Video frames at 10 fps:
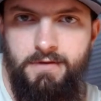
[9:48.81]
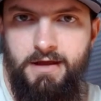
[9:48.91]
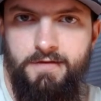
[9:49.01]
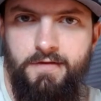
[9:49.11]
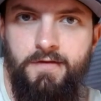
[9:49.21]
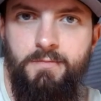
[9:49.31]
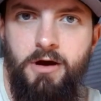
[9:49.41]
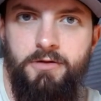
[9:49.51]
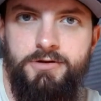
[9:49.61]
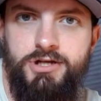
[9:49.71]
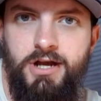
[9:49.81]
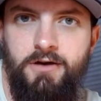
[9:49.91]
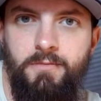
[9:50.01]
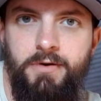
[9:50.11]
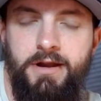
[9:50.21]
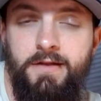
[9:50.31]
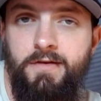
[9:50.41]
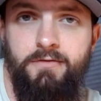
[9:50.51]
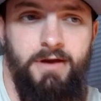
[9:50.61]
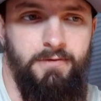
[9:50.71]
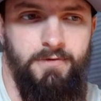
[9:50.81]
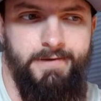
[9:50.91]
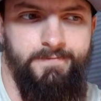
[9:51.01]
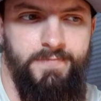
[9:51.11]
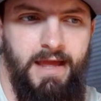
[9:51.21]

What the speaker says: that it's a smaller show, but it's a great one.